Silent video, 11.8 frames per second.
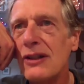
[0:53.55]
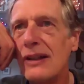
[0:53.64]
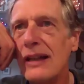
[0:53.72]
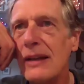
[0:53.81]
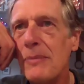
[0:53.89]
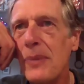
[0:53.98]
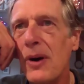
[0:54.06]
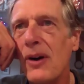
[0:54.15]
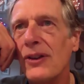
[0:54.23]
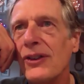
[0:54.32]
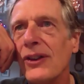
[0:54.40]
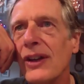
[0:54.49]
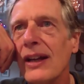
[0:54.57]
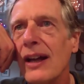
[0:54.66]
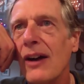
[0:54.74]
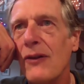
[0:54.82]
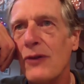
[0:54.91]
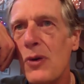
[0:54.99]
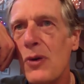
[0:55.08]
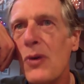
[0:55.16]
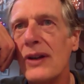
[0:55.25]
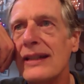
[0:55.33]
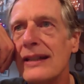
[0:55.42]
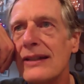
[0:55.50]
impulse, of course,